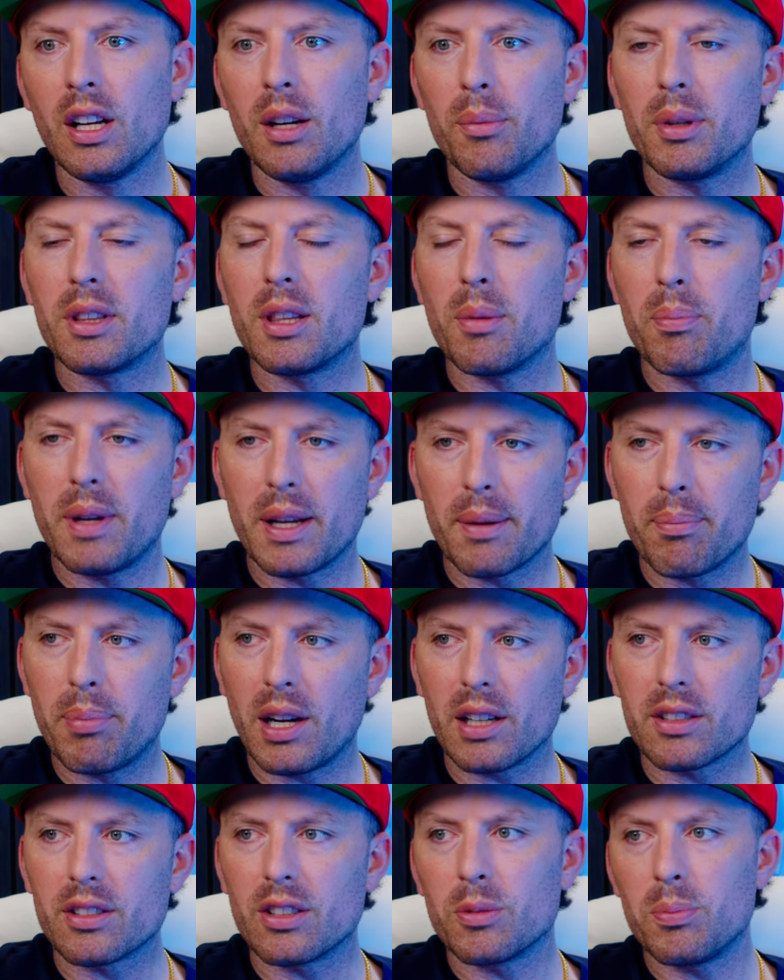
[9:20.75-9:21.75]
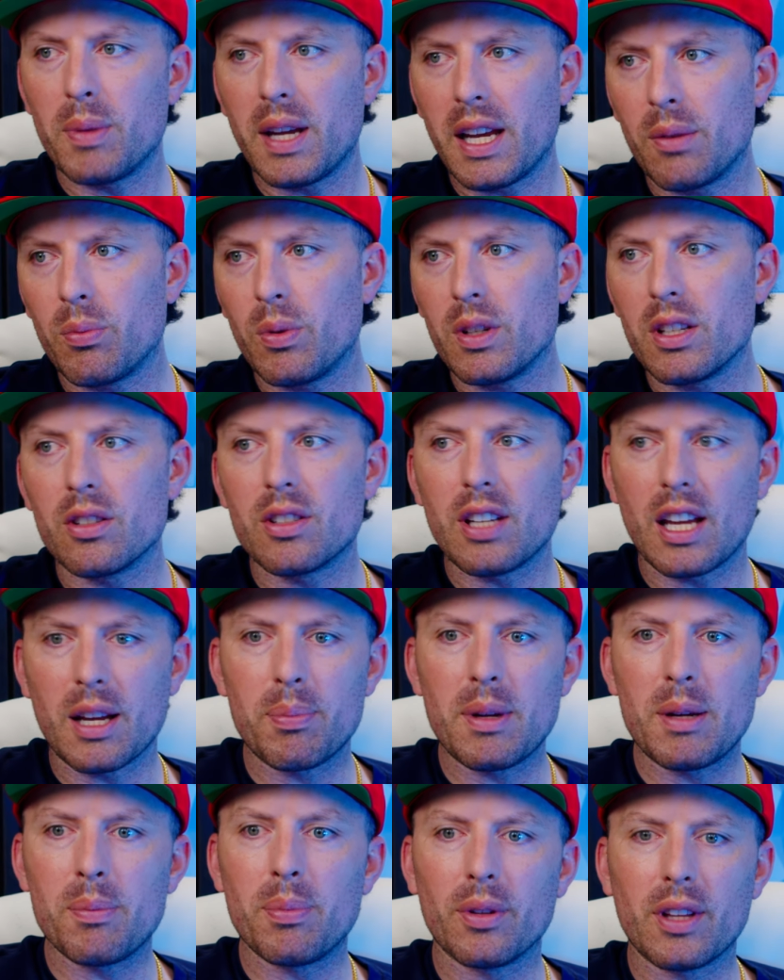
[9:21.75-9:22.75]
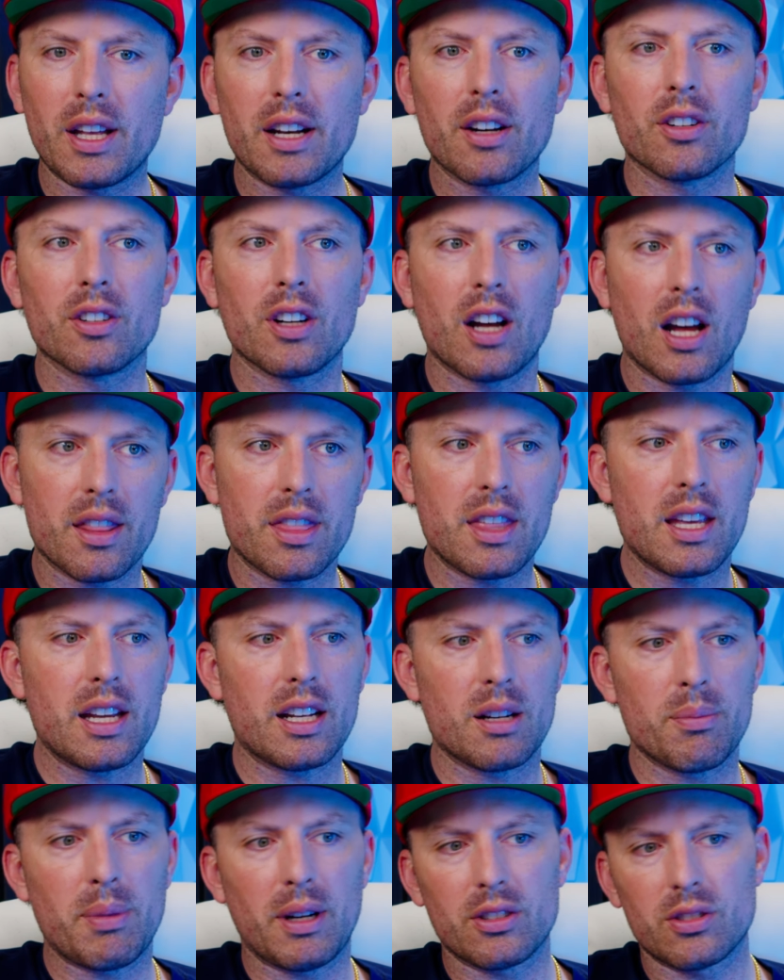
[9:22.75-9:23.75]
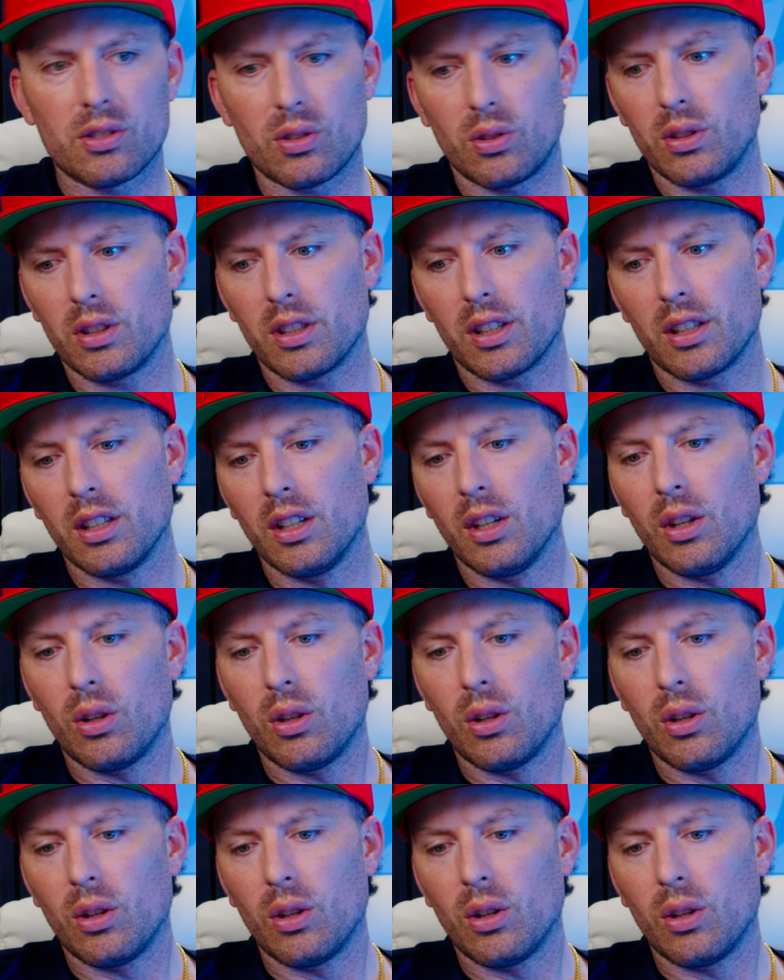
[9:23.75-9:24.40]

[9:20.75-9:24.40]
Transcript: but the big bucks is made when you take people that are not thinking about solar